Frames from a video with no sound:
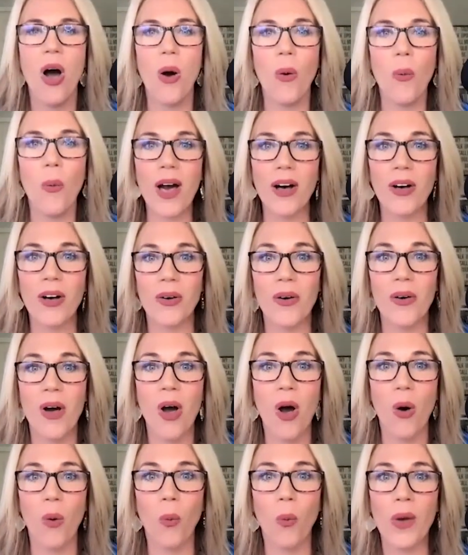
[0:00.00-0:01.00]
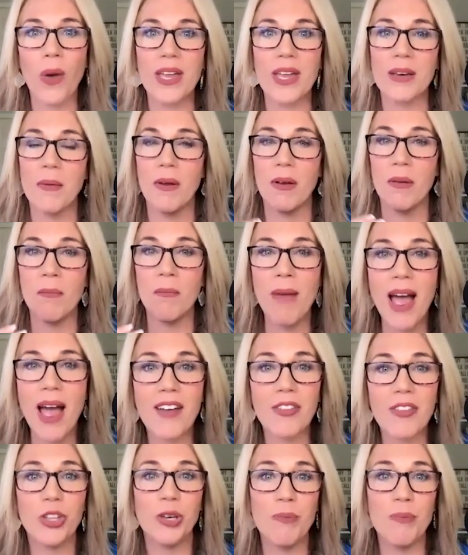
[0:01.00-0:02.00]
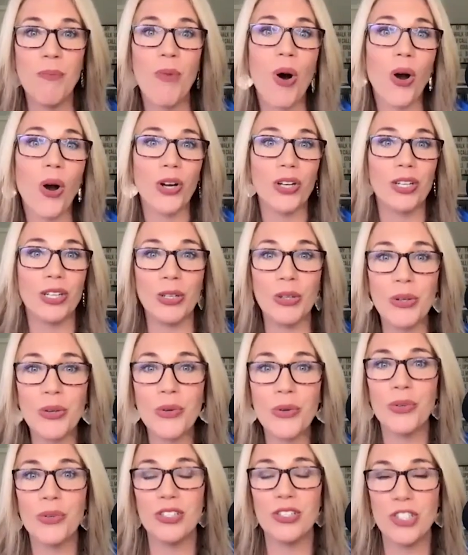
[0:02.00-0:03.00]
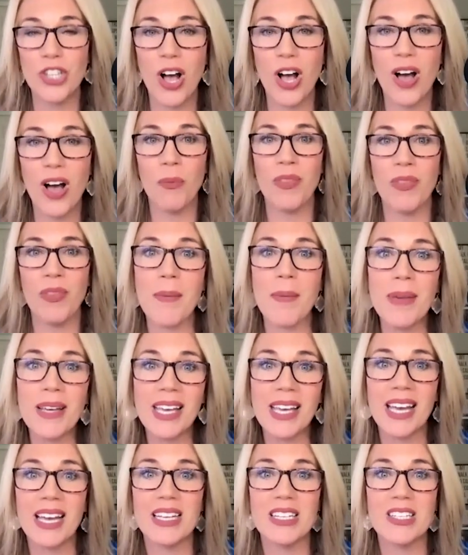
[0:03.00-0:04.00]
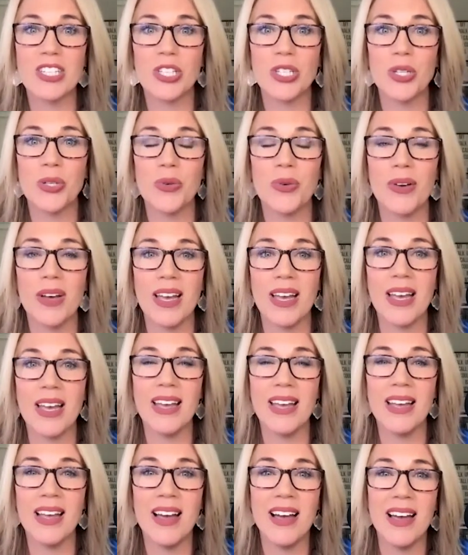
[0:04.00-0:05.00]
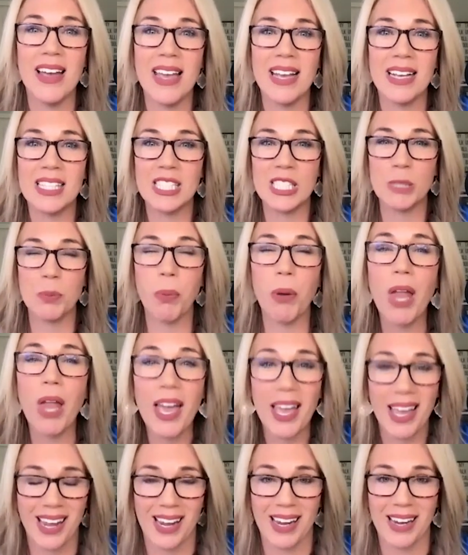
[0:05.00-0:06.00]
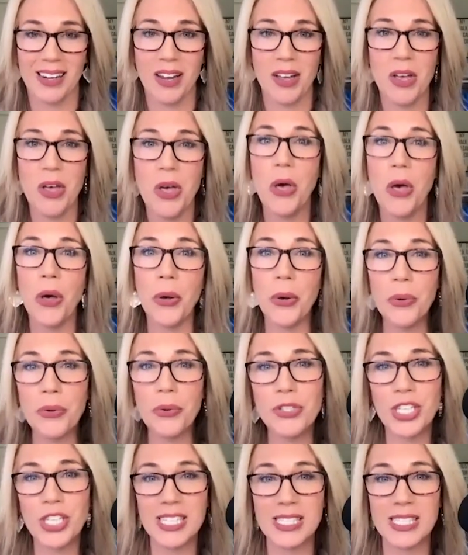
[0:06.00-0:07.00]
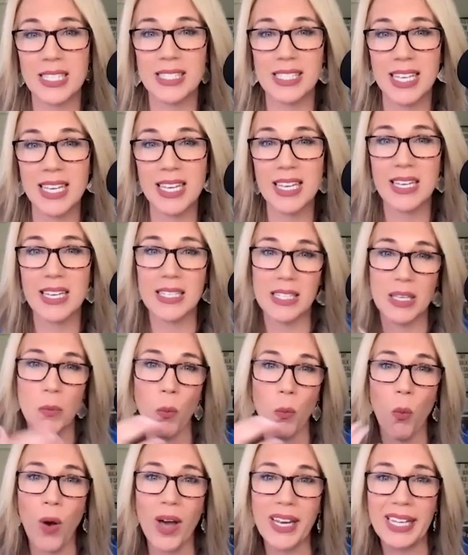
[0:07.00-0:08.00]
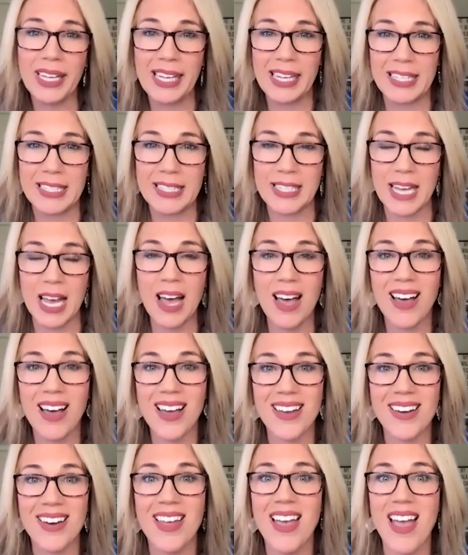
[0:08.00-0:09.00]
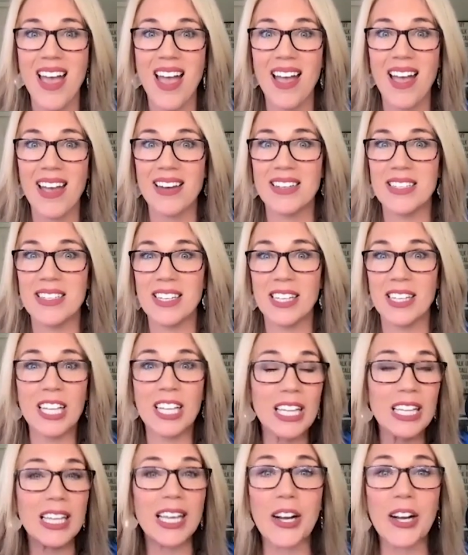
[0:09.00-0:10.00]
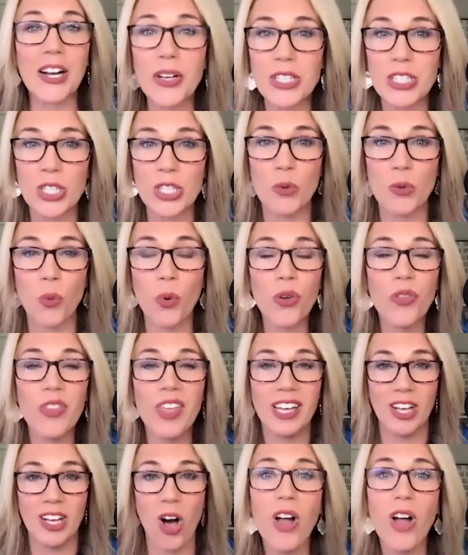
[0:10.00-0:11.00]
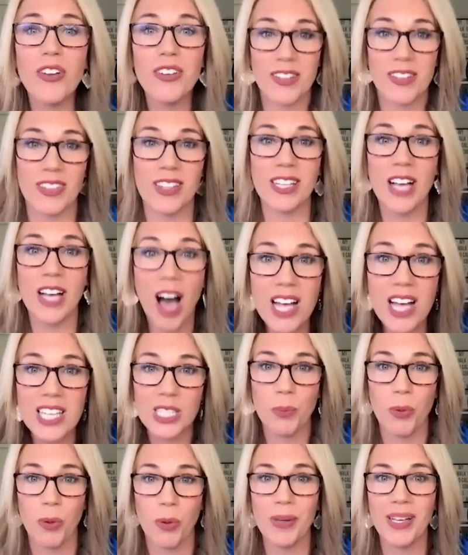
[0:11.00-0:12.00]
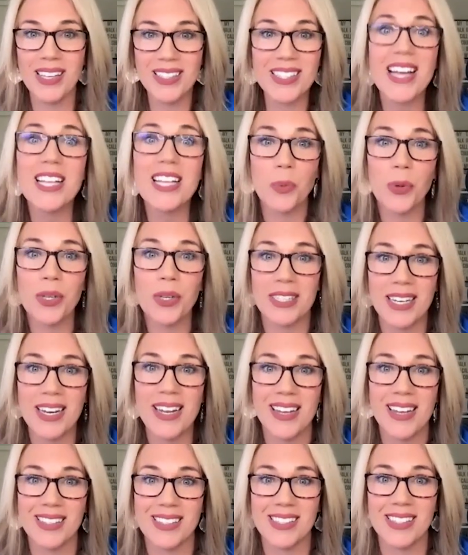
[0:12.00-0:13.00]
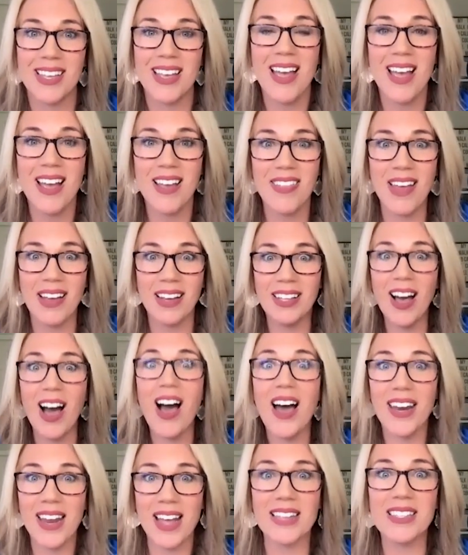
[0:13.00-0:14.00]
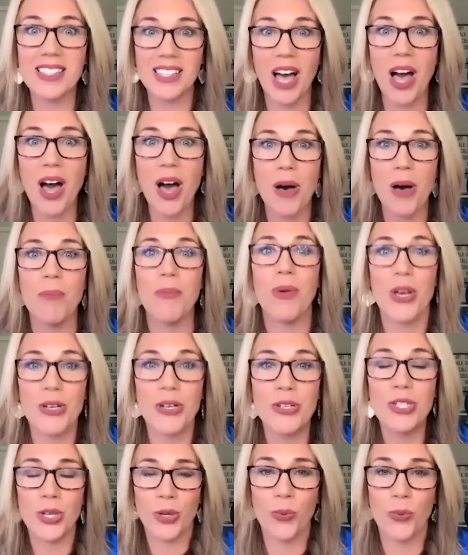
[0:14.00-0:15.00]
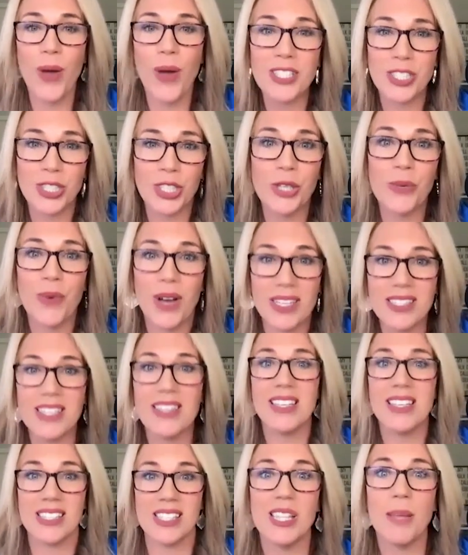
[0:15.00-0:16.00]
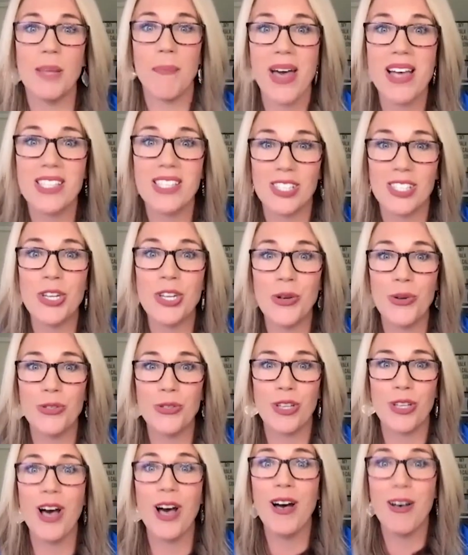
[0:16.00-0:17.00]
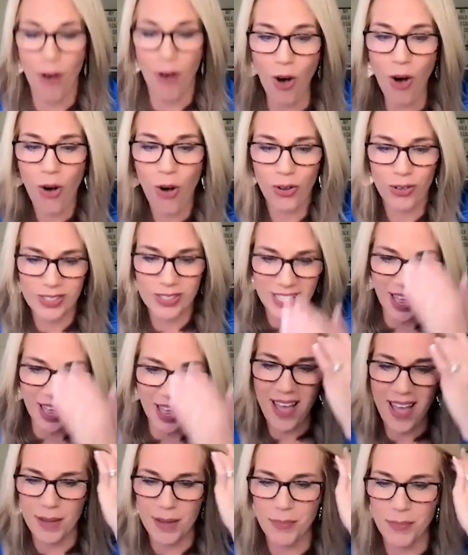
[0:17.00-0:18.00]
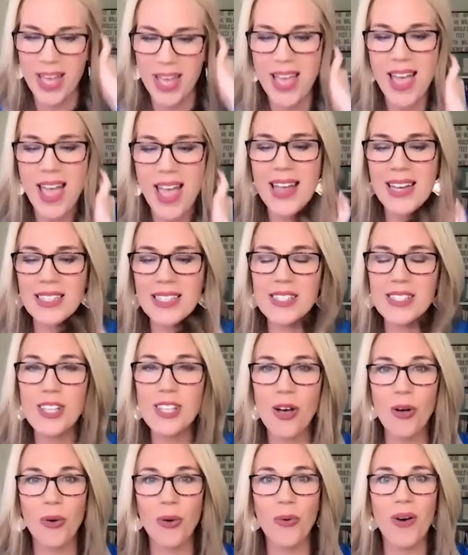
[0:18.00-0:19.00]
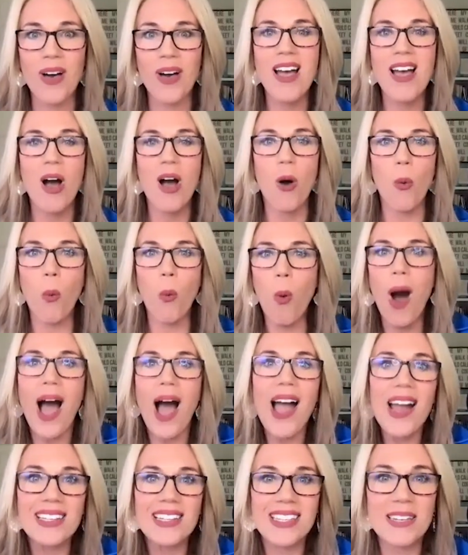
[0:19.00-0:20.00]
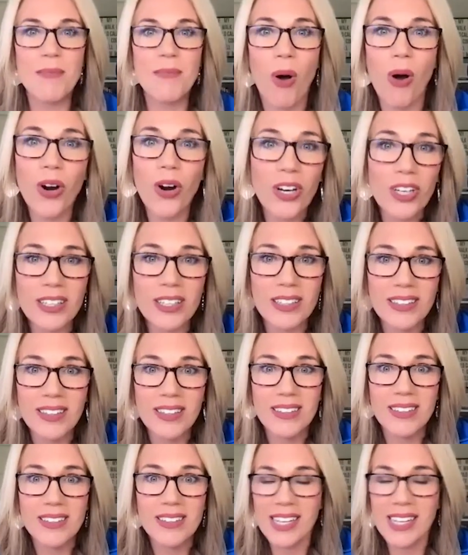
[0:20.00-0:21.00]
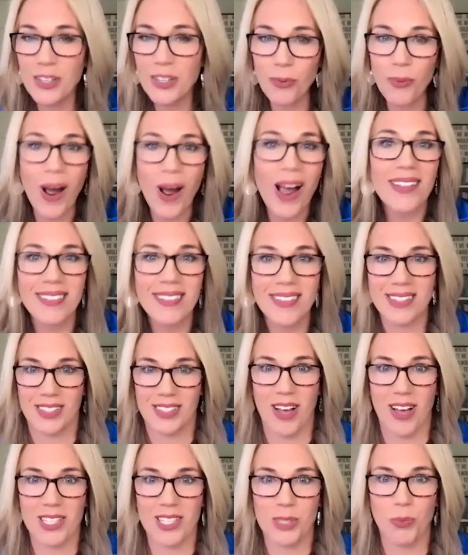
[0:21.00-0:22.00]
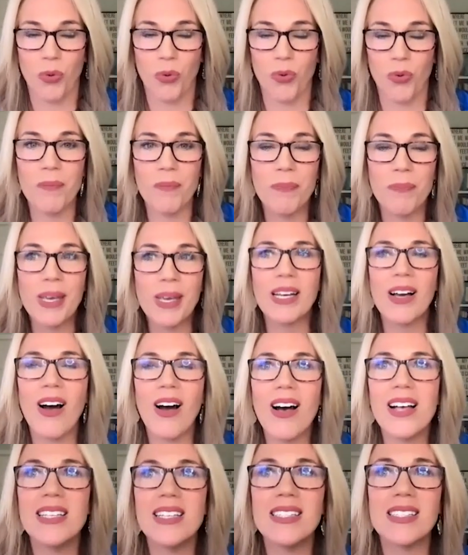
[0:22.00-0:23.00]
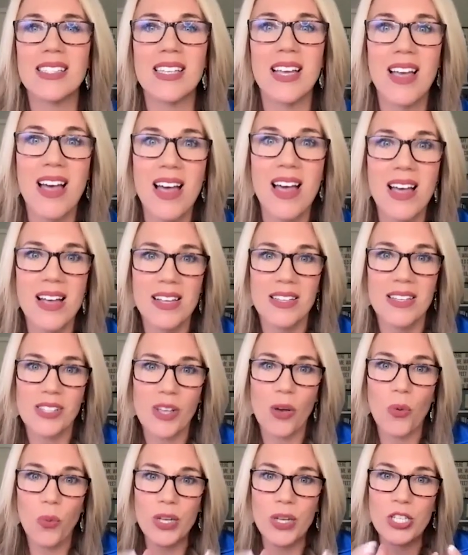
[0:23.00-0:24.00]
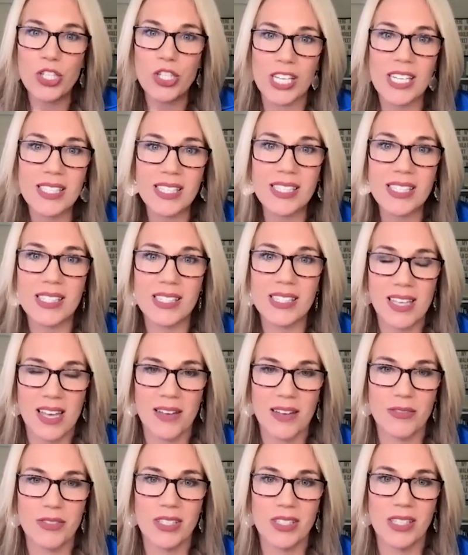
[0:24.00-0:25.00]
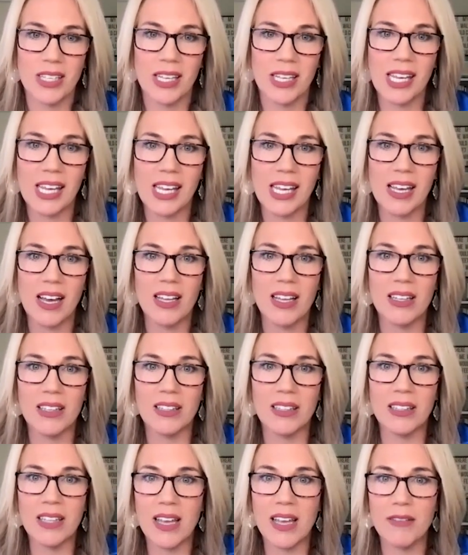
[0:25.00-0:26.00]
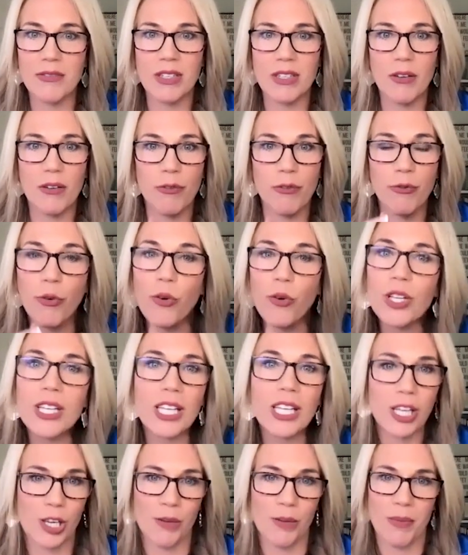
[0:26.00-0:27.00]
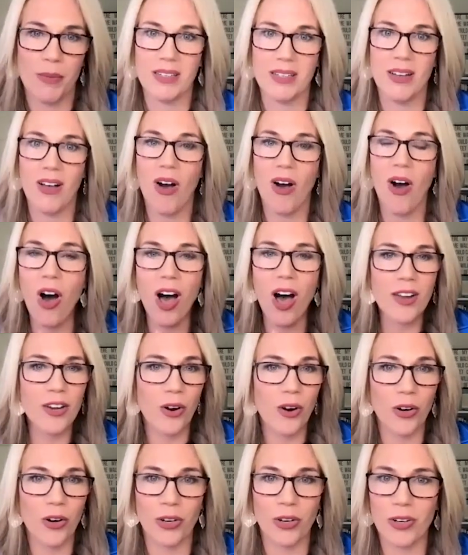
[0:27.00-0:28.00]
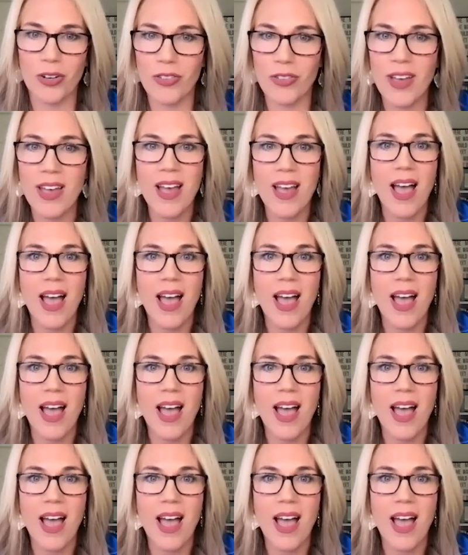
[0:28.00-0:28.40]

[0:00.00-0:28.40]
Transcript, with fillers: Well, when Matthew, Mark, Luke, John, when they began to uh, explain who Jesus is and what he had done and declare it to the world. They called it the gospel because that's what it is that God has come to rescue us. And this is the best news of all time. And so, why did Mark need to write this gospel? Because so when Jesus lived, he lived fully human on earth